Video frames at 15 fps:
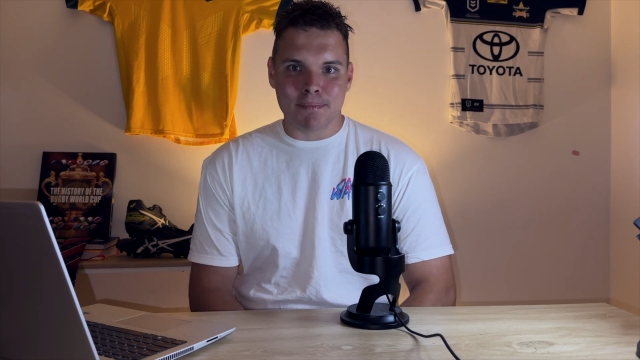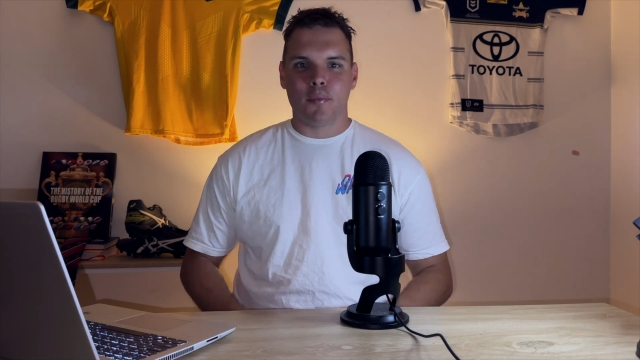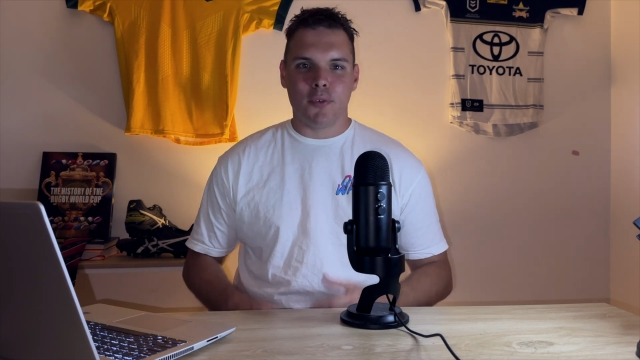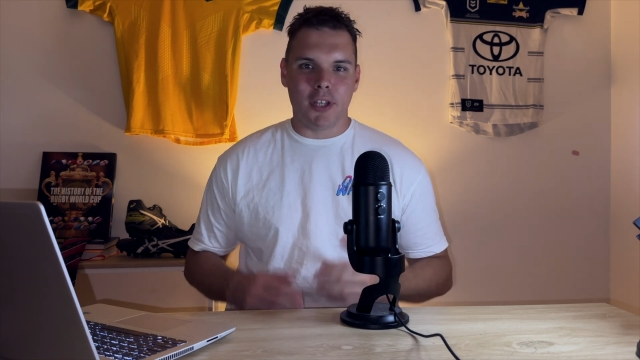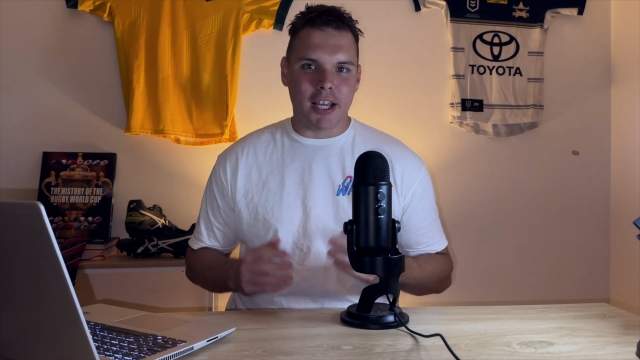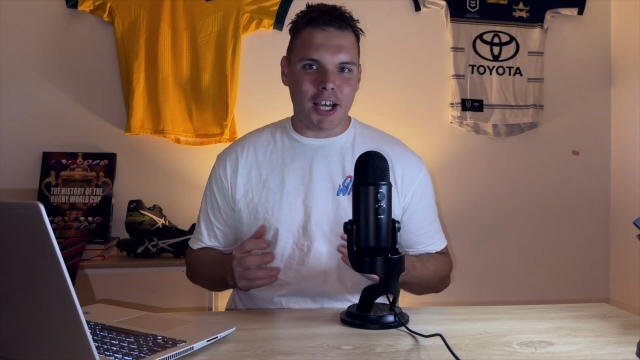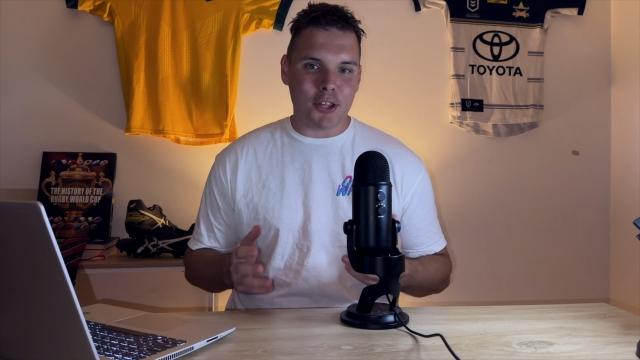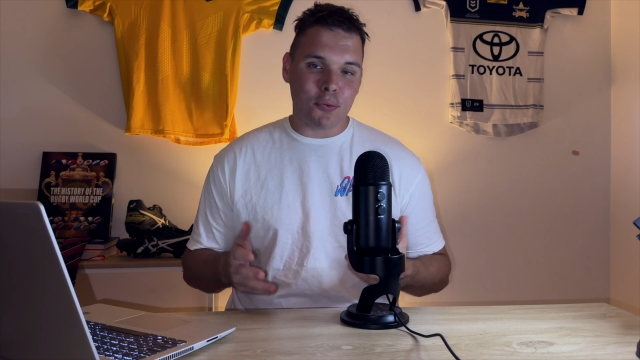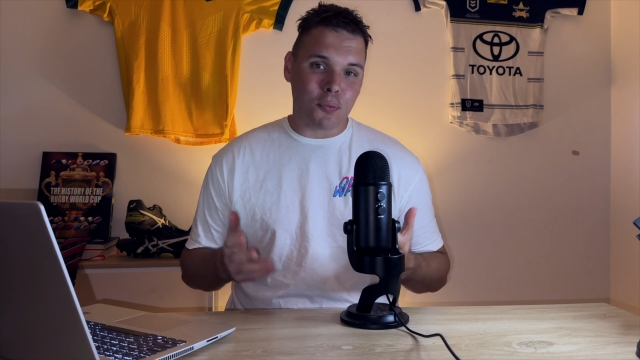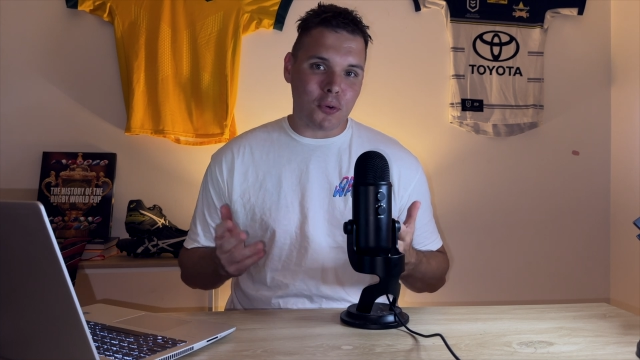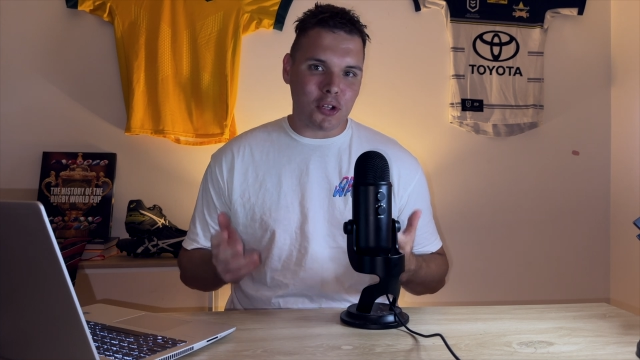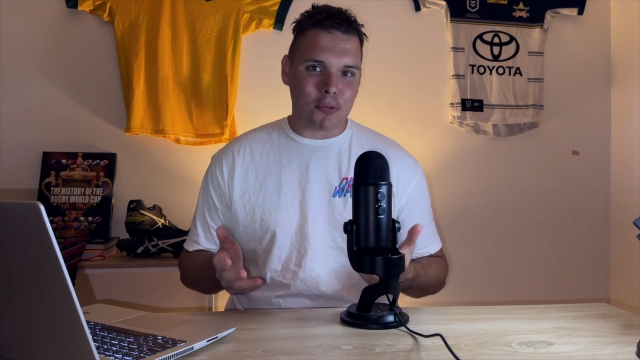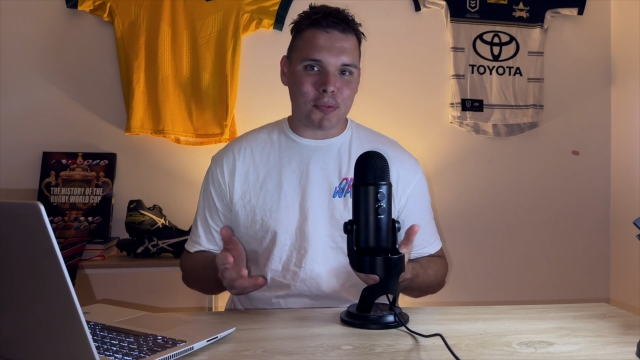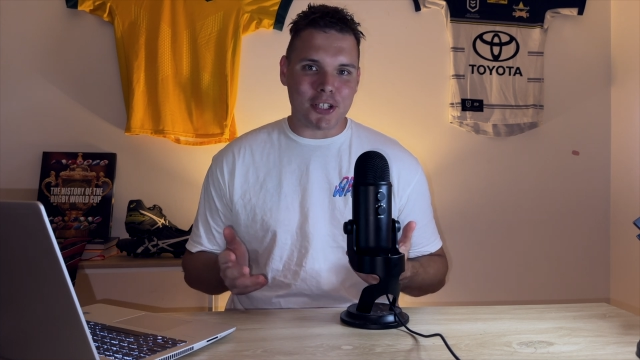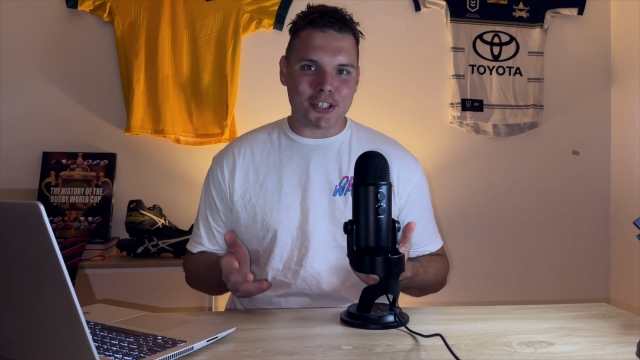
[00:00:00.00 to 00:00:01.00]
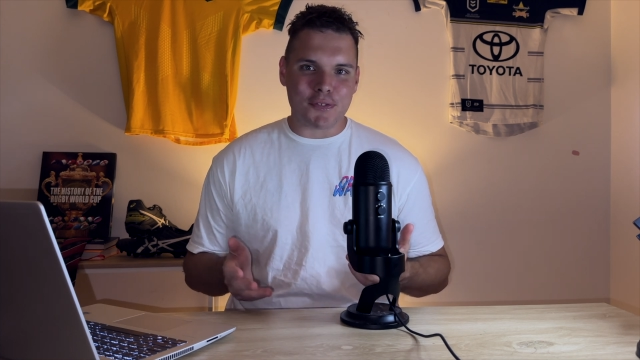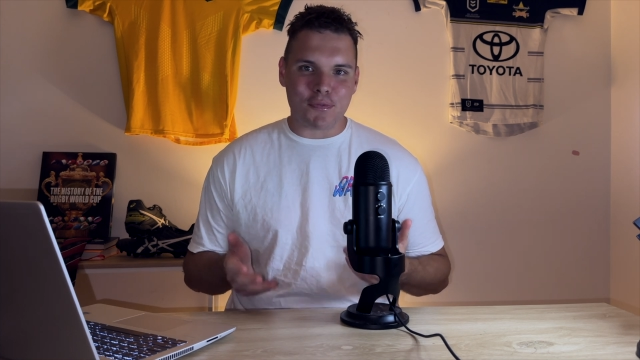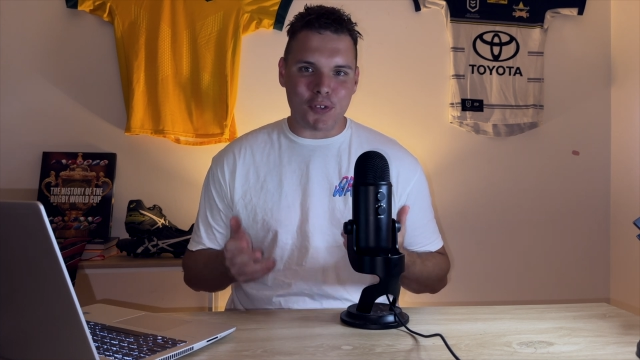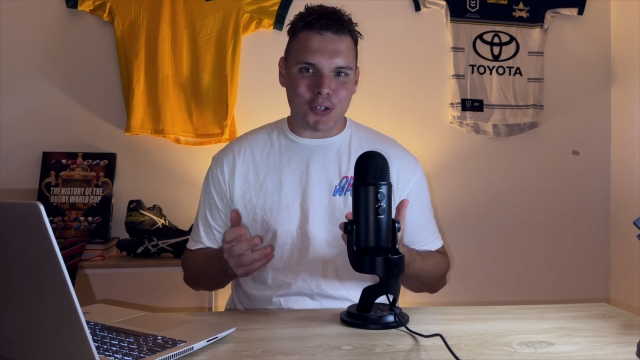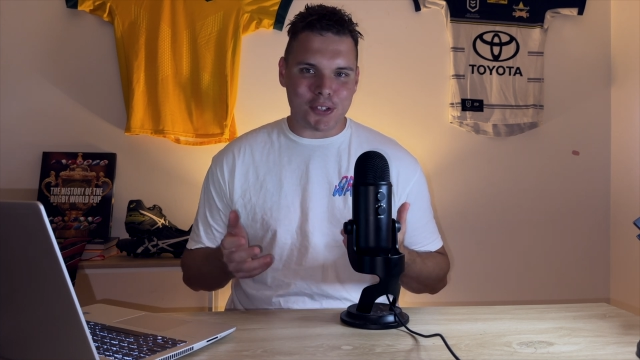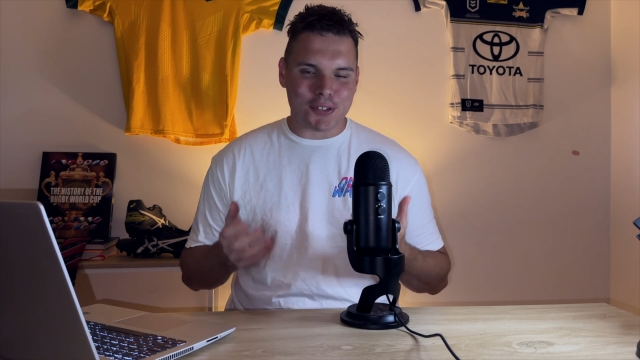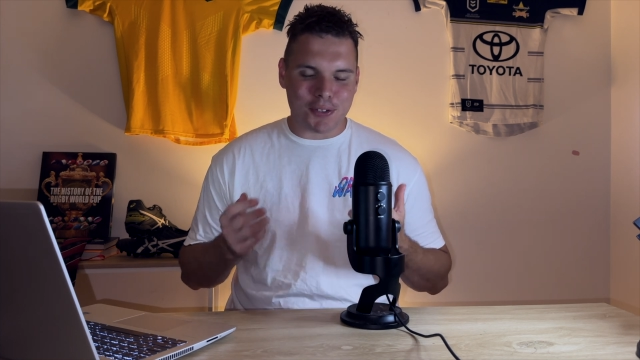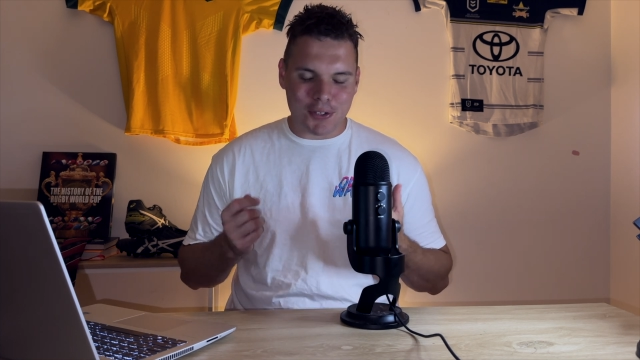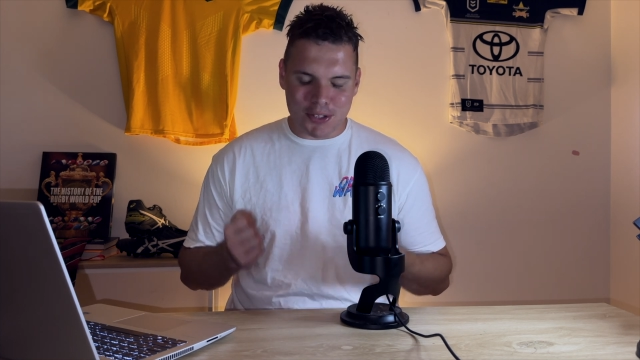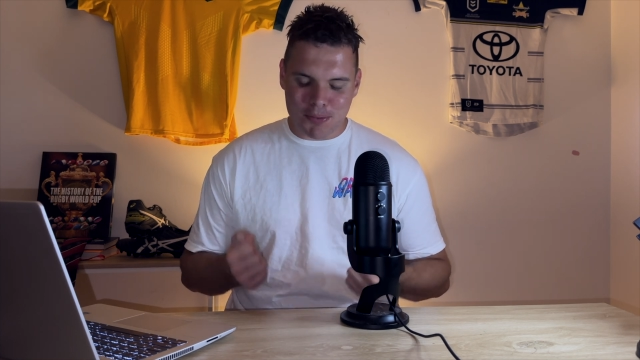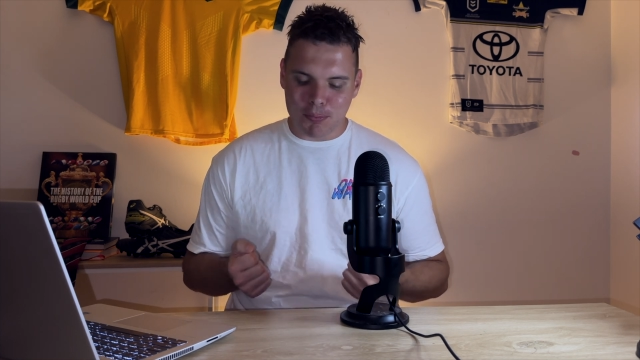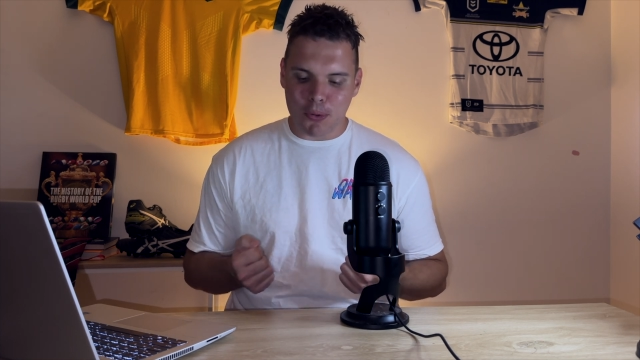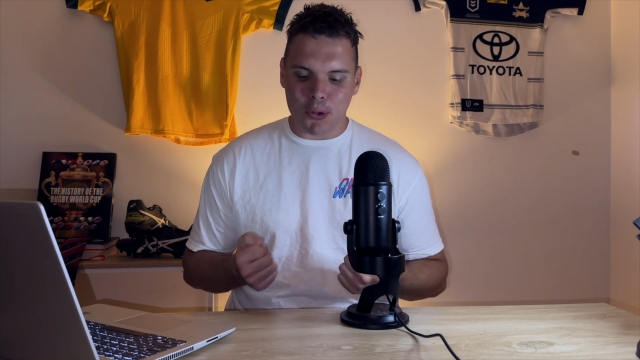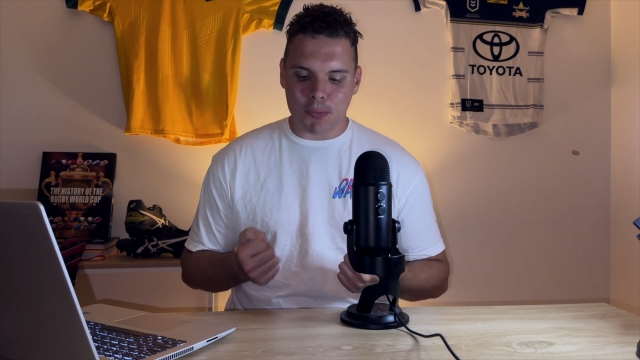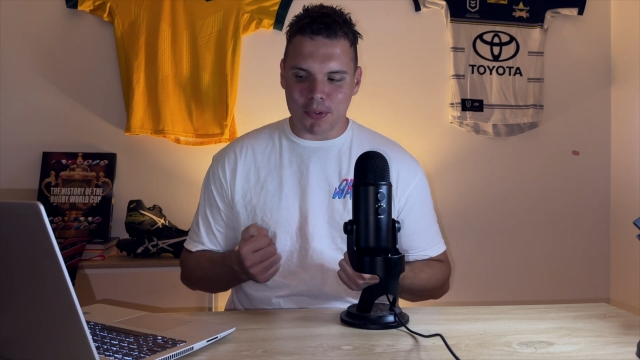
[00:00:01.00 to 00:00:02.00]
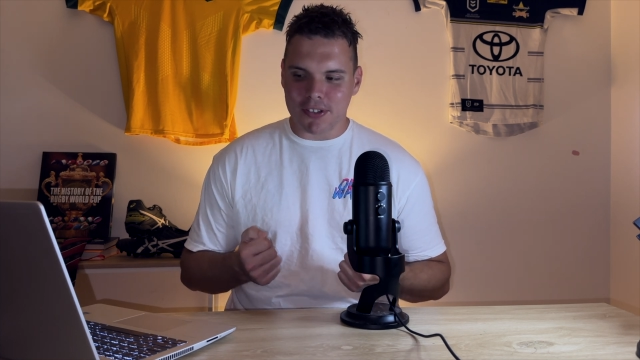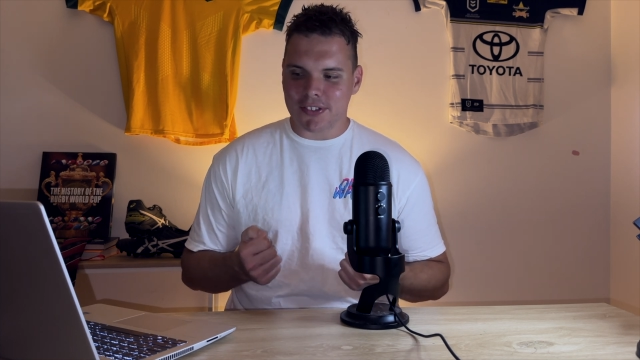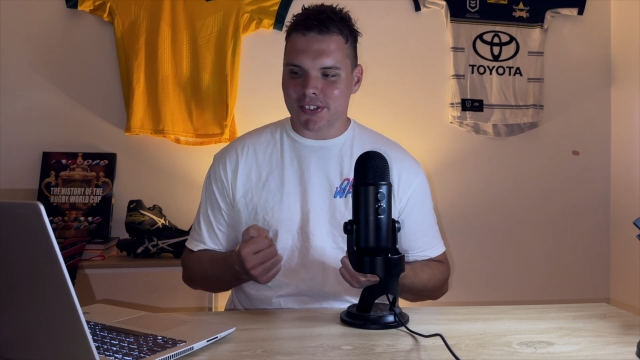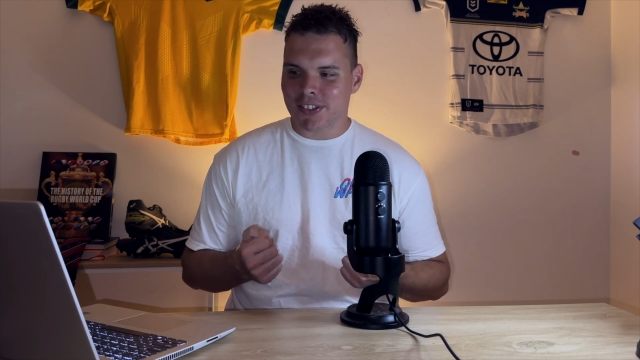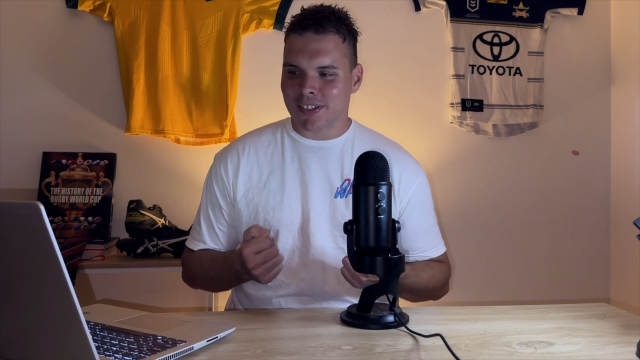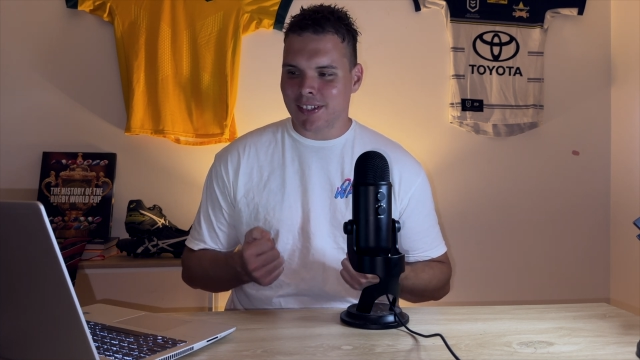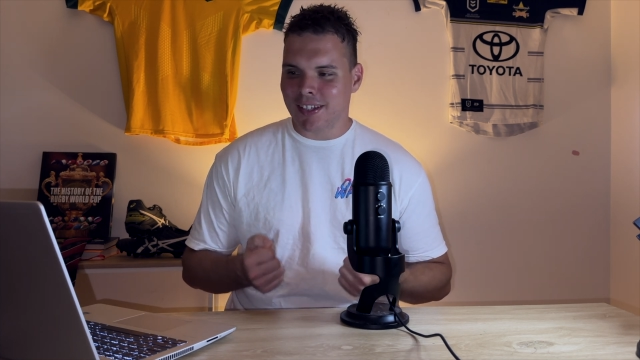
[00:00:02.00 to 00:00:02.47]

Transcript: Now the Wallabies versus Los Pumas.